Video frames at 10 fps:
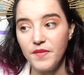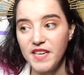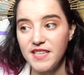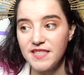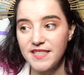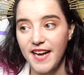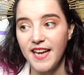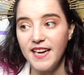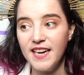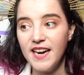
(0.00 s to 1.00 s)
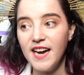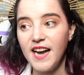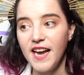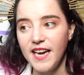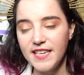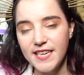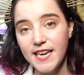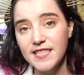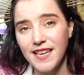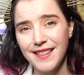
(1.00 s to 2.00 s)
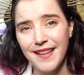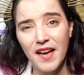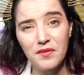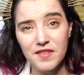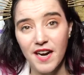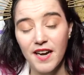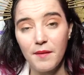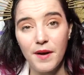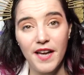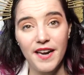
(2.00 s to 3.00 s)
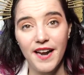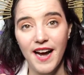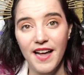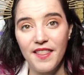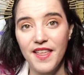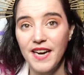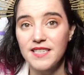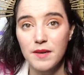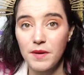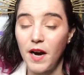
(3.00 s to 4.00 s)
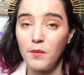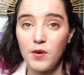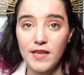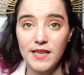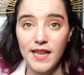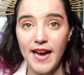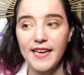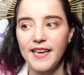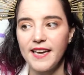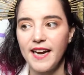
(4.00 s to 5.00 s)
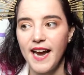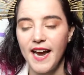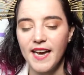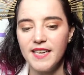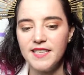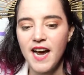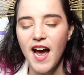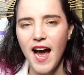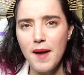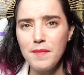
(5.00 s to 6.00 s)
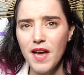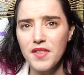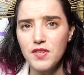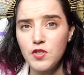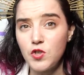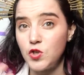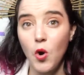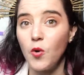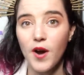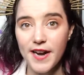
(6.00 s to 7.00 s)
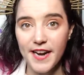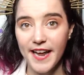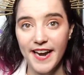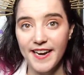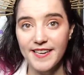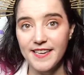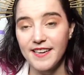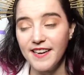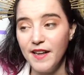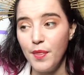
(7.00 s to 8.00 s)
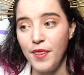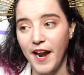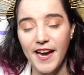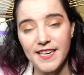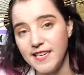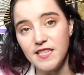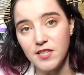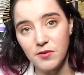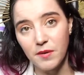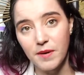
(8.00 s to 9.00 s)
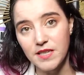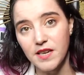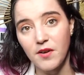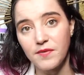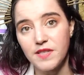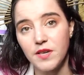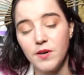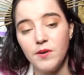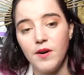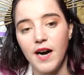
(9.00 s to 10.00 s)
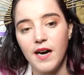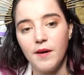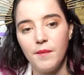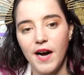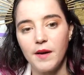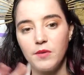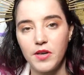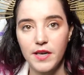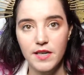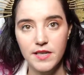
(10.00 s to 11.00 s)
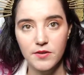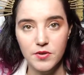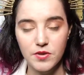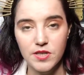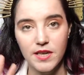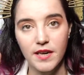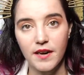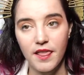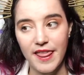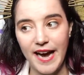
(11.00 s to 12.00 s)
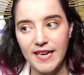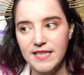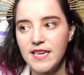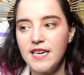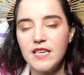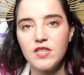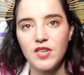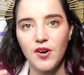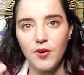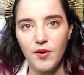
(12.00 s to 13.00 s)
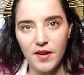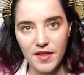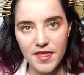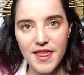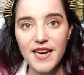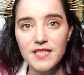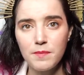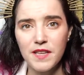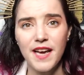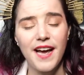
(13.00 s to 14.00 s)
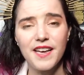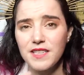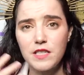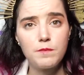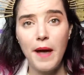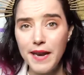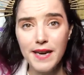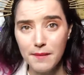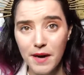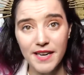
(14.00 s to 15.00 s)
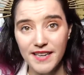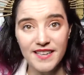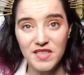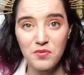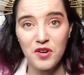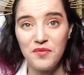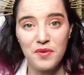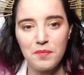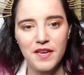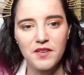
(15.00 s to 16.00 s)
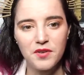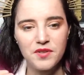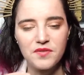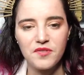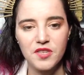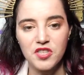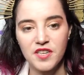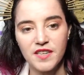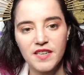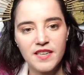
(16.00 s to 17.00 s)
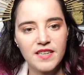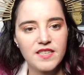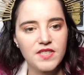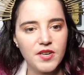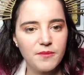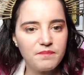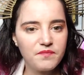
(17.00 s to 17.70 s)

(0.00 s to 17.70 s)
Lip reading: It's that it takes a lot of time, and that is something I'm really lacking. And I'm not so great at editing that I need to do it myself. So I'm looking into outsourcing that. So that is a big, spending money is one of the big goals for this year. So